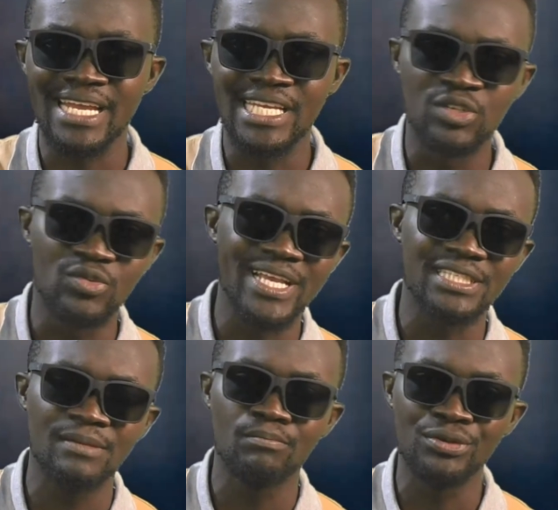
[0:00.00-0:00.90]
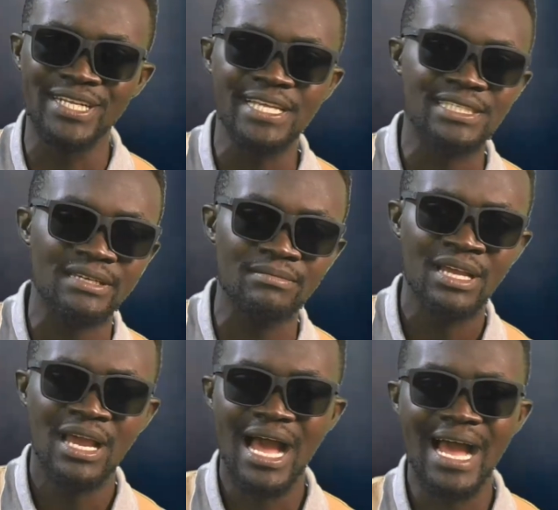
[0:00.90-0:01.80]
Hinduism, Buddhism,
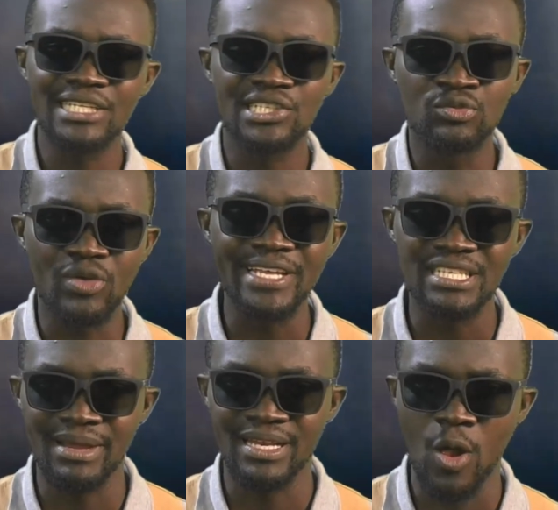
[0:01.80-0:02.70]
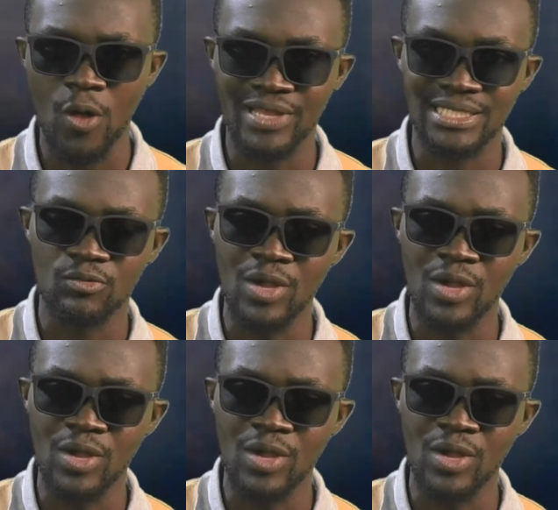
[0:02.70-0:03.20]
and Shintoism, and all that.